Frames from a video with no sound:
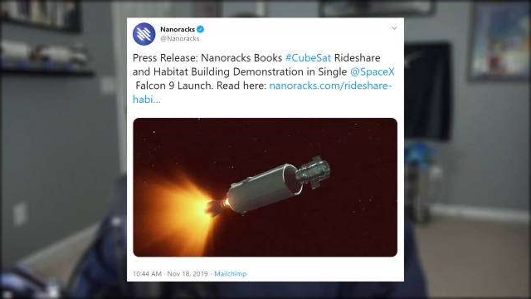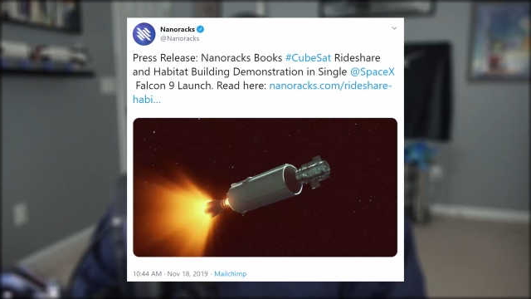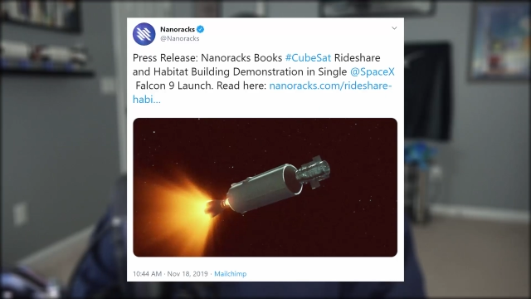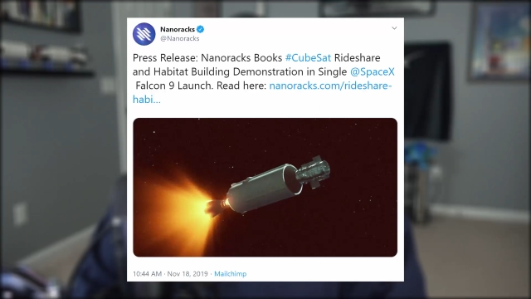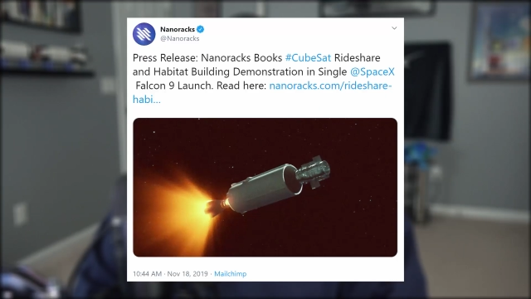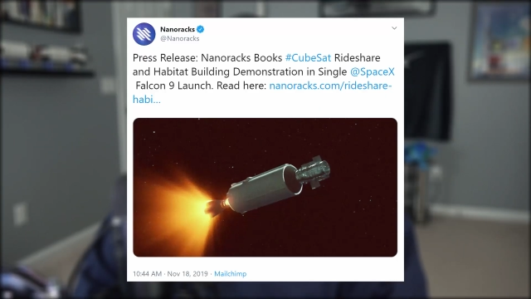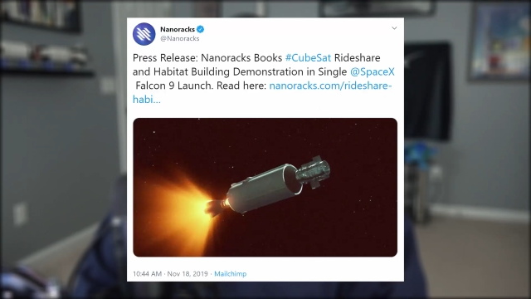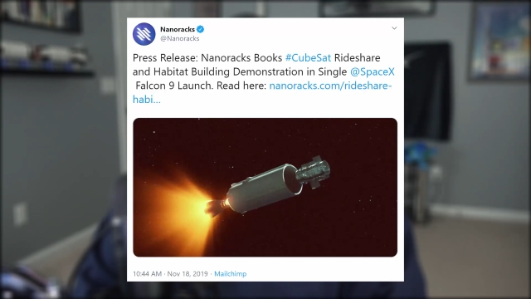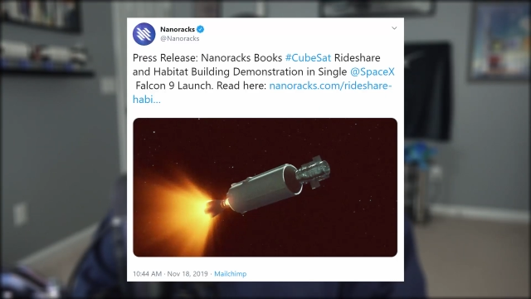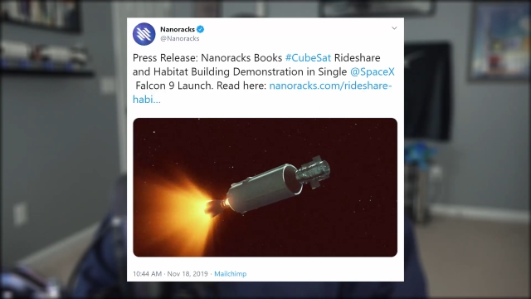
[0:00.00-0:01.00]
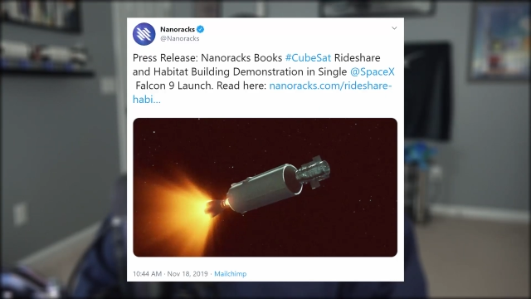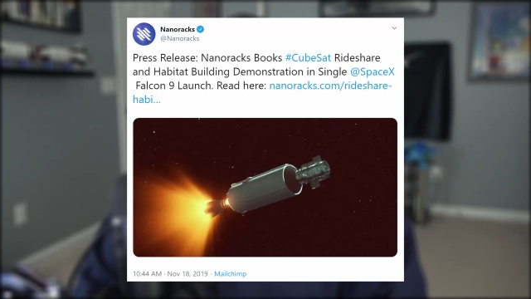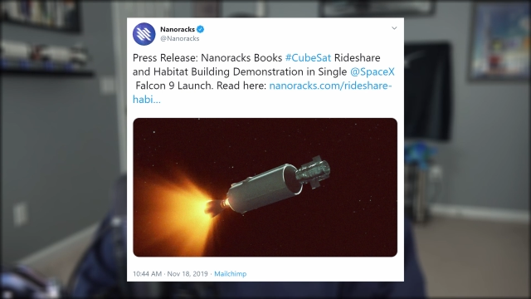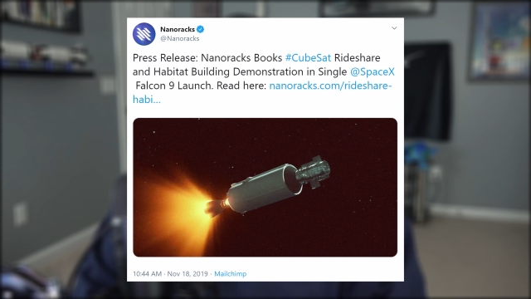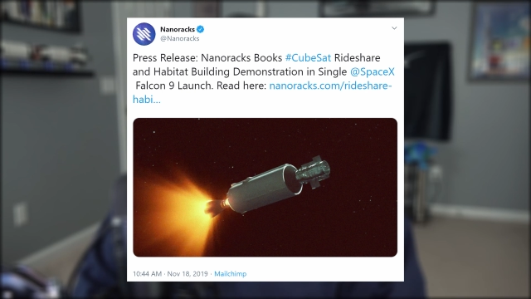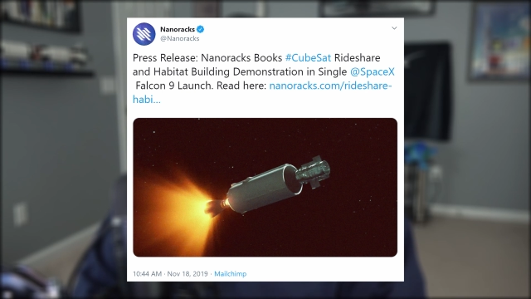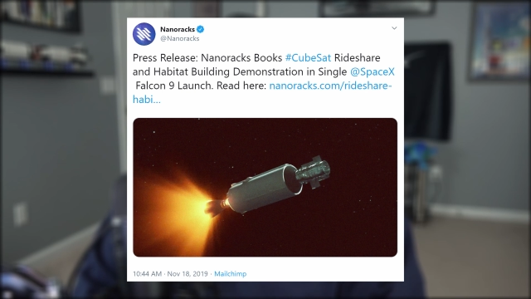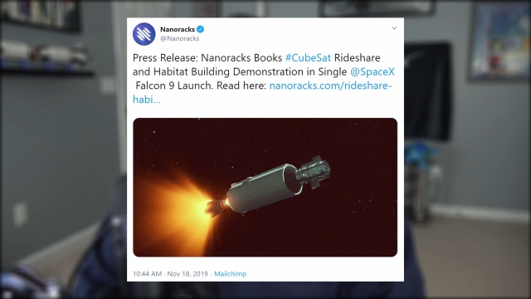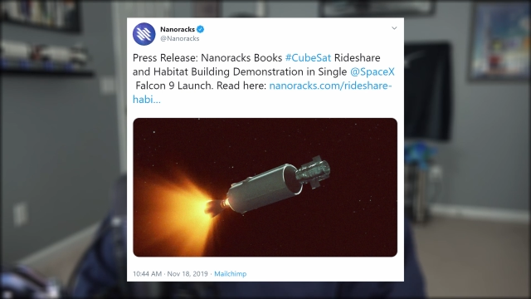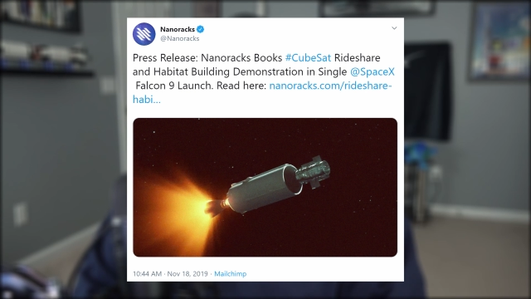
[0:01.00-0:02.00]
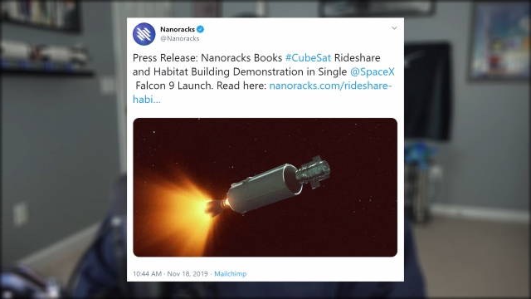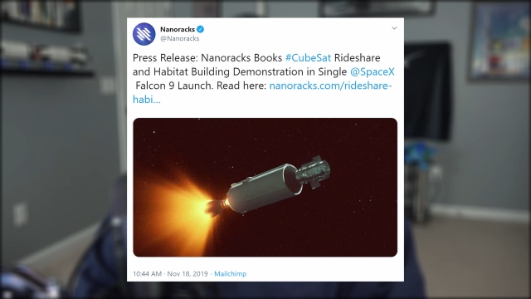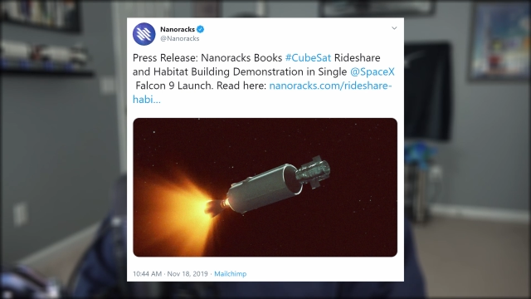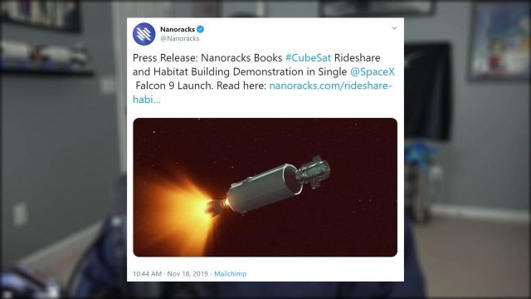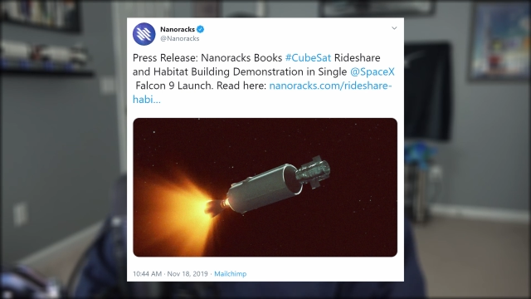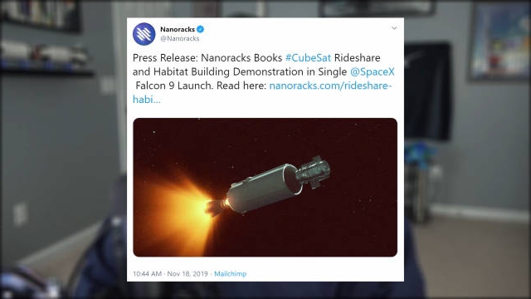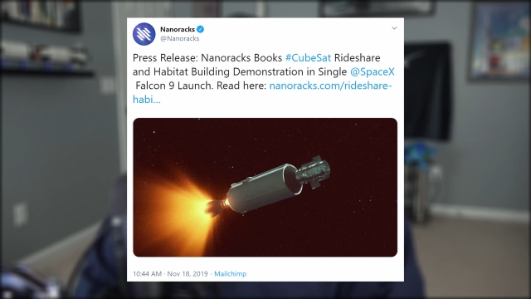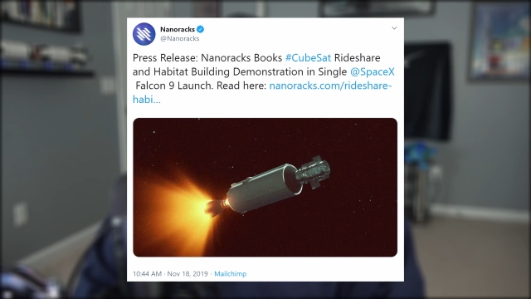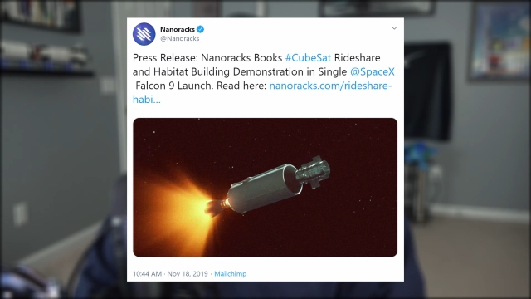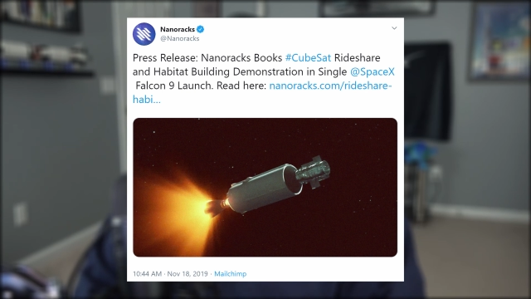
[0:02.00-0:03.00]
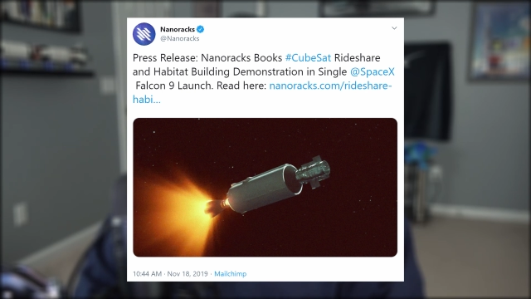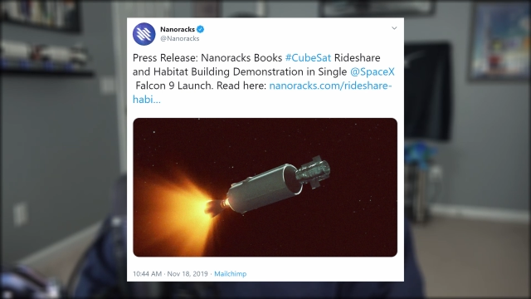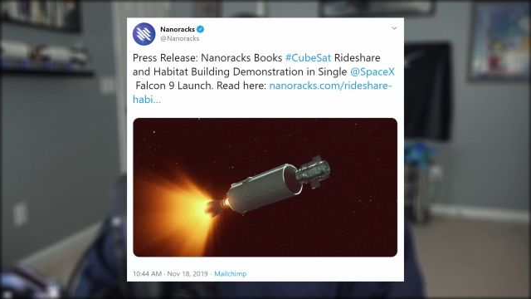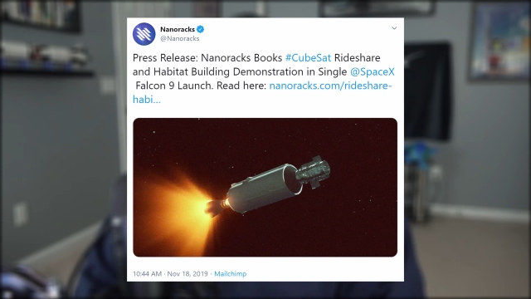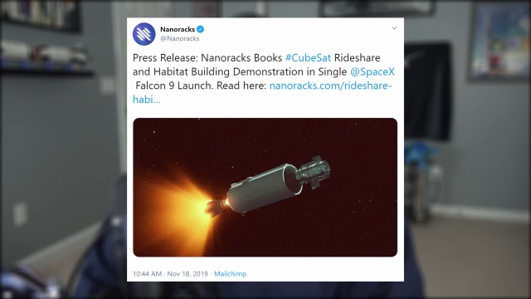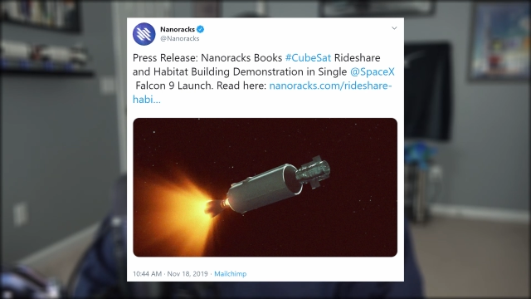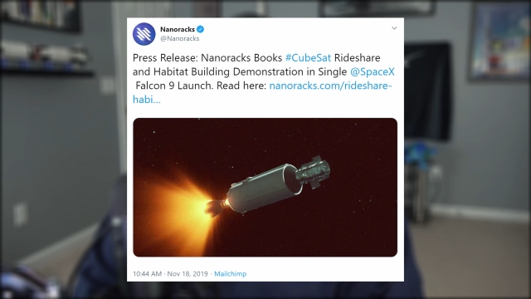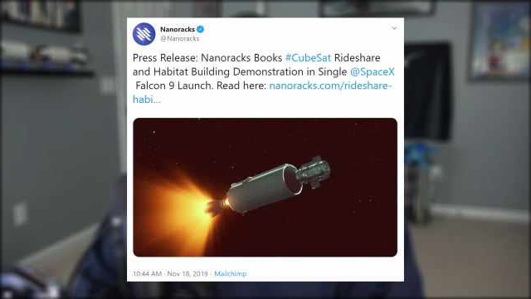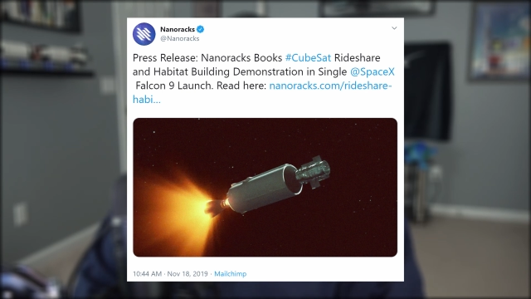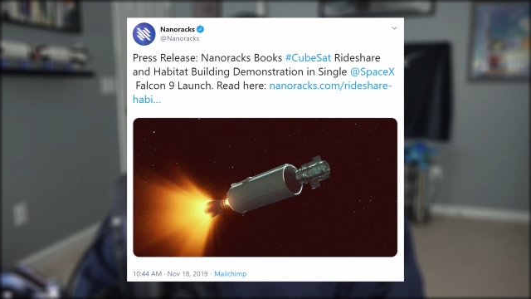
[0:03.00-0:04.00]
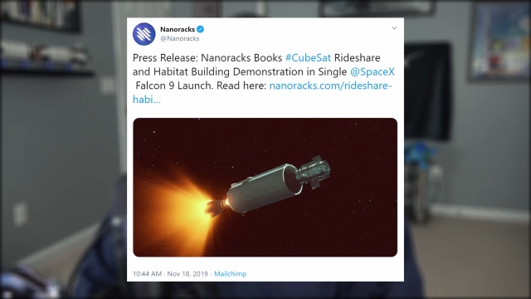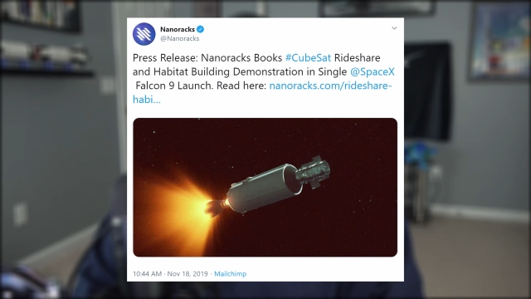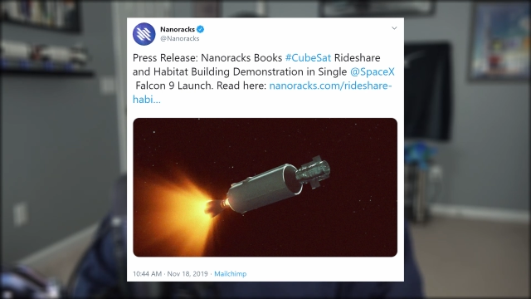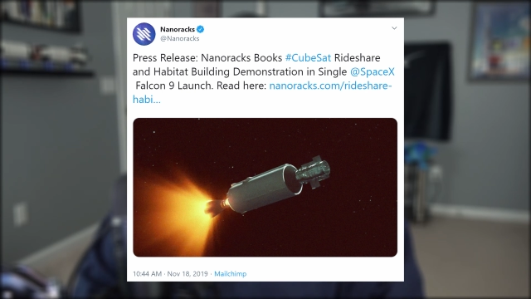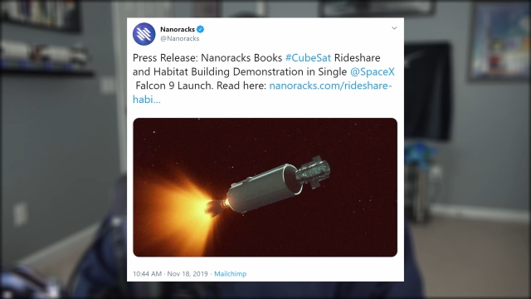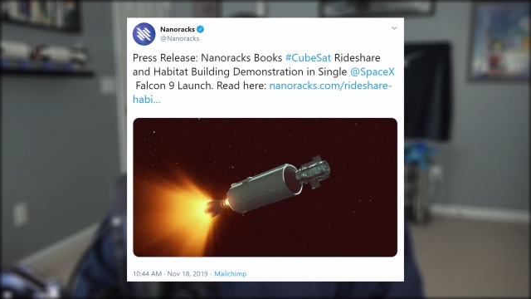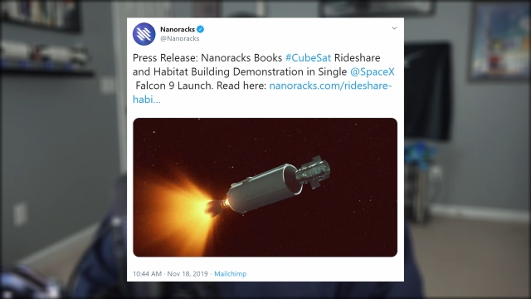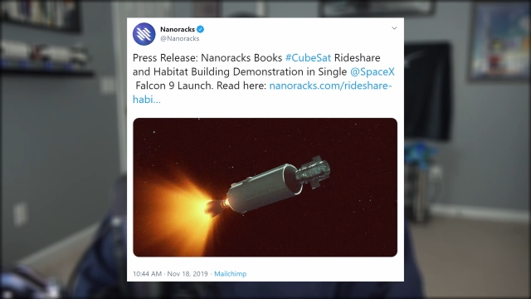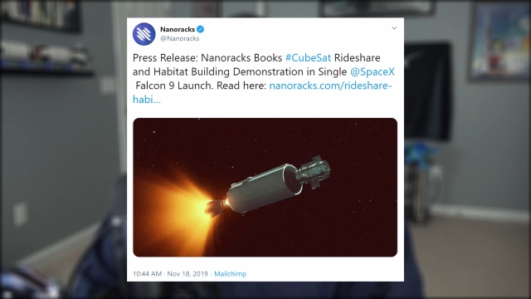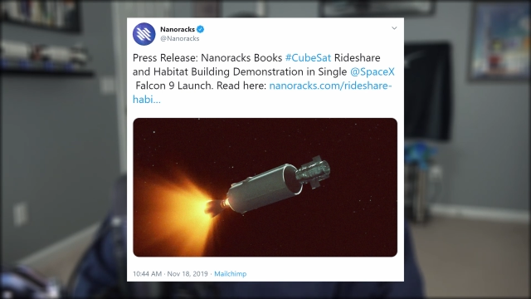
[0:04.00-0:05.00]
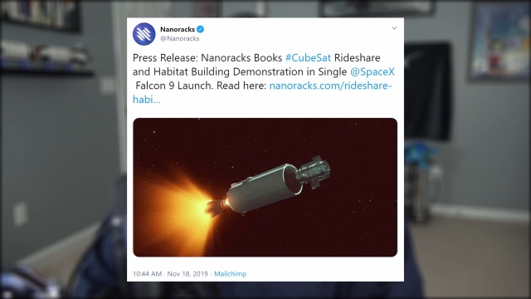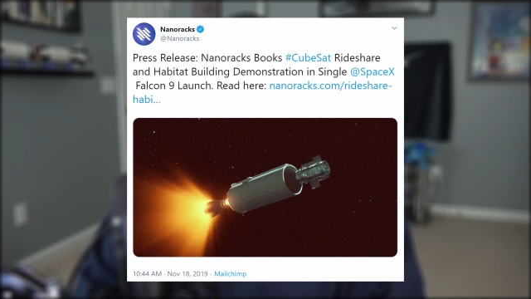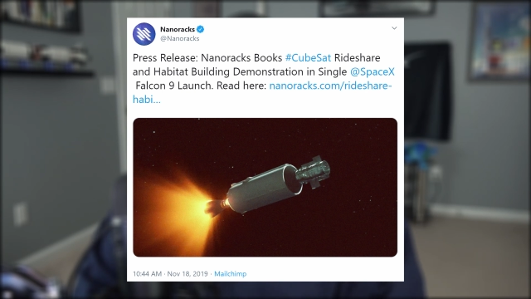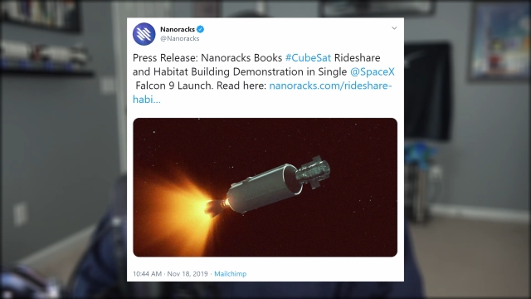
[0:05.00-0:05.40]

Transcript: [unreadable: no face in view]